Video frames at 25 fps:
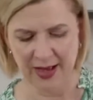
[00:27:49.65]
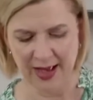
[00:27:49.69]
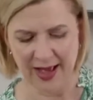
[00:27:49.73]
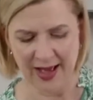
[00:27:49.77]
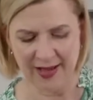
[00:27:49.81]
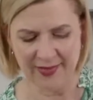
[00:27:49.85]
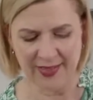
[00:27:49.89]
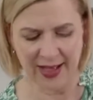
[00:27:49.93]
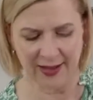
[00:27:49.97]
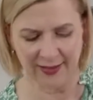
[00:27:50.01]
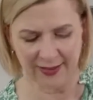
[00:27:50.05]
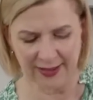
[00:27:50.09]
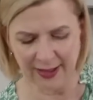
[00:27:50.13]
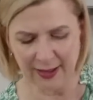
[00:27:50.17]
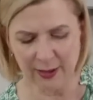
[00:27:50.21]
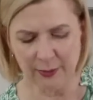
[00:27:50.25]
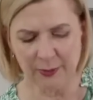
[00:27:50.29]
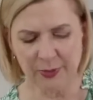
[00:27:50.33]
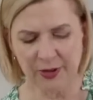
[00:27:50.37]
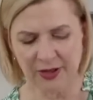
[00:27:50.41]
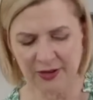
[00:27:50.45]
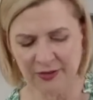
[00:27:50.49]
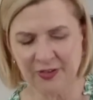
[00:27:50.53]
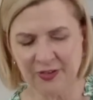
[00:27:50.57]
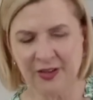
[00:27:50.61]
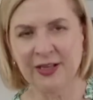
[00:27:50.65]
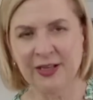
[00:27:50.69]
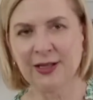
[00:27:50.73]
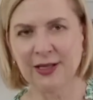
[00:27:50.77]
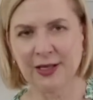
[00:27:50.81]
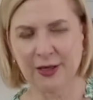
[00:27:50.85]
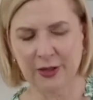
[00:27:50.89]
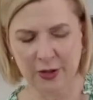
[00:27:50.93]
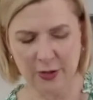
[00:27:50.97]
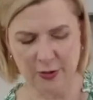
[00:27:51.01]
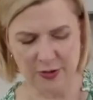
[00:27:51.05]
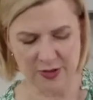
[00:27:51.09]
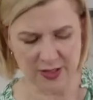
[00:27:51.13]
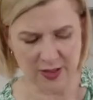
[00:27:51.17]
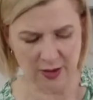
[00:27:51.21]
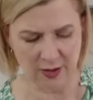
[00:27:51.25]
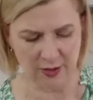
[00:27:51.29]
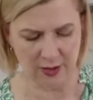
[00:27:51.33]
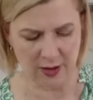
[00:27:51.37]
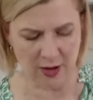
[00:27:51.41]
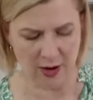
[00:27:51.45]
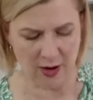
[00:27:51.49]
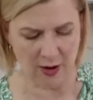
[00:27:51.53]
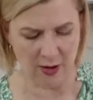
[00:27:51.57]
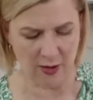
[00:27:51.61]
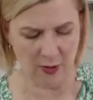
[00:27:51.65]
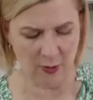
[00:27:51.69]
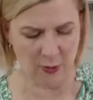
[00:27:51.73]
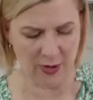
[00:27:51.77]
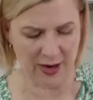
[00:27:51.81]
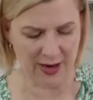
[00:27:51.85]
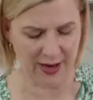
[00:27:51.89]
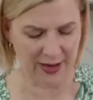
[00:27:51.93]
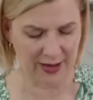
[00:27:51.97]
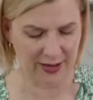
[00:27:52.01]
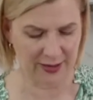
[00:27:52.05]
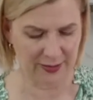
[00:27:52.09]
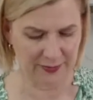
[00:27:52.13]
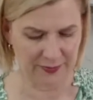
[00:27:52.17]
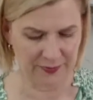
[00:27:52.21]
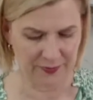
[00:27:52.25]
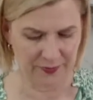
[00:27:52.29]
And that little bit of vanilla goes a long way.